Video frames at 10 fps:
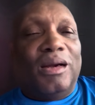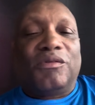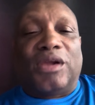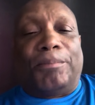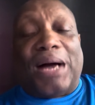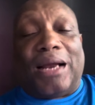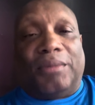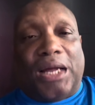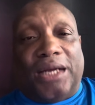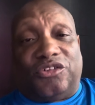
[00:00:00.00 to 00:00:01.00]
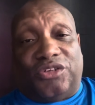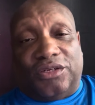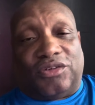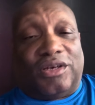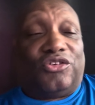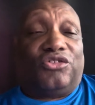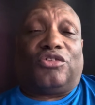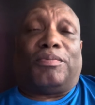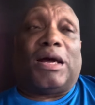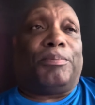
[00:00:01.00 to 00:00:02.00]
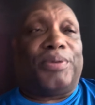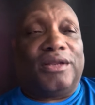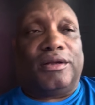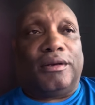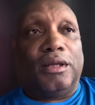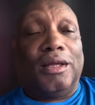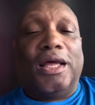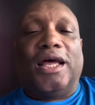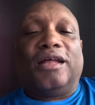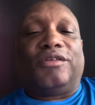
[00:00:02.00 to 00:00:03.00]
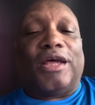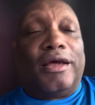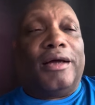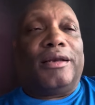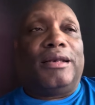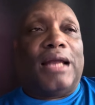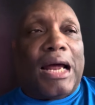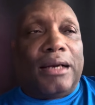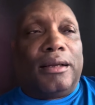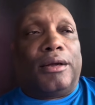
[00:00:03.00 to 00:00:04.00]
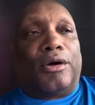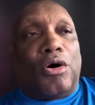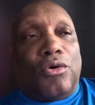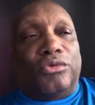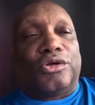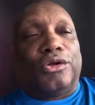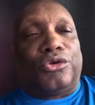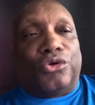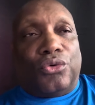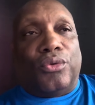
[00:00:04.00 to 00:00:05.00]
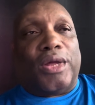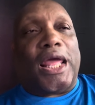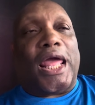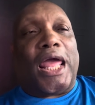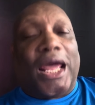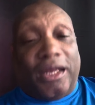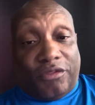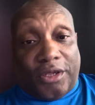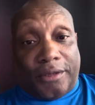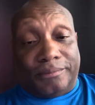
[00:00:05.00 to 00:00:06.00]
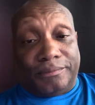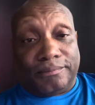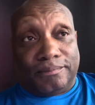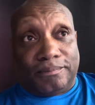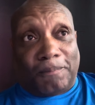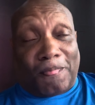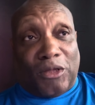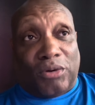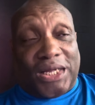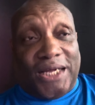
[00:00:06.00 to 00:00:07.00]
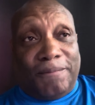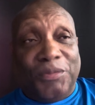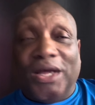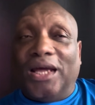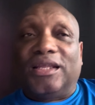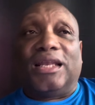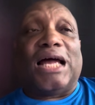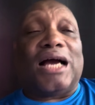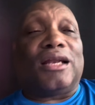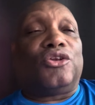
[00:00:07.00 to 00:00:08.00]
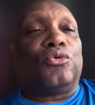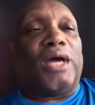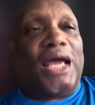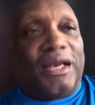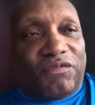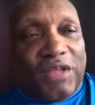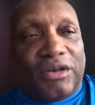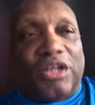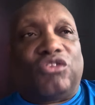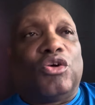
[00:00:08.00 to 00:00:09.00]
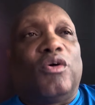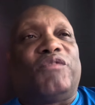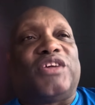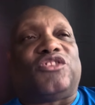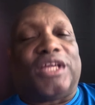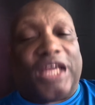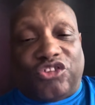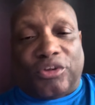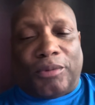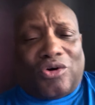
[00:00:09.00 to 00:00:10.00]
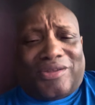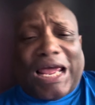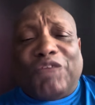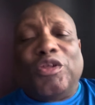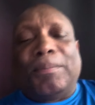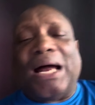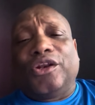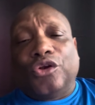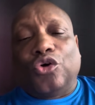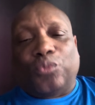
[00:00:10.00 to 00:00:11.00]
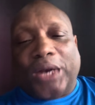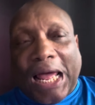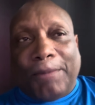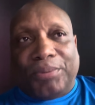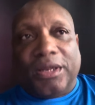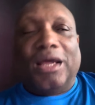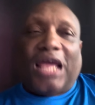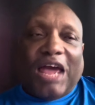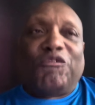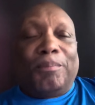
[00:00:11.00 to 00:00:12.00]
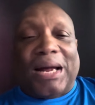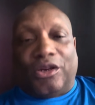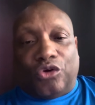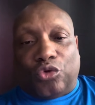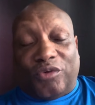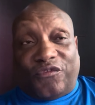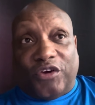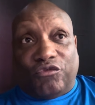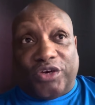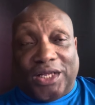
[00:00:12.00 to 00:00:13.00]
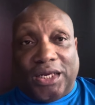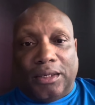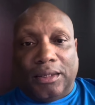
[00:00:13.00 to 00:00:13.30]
The bottom line is this, and this is just my opinion. They are not going to do anything. Okay? They're not going to do anything. There's no investigation because everybody knows what happened. Everybody knows what Finra did.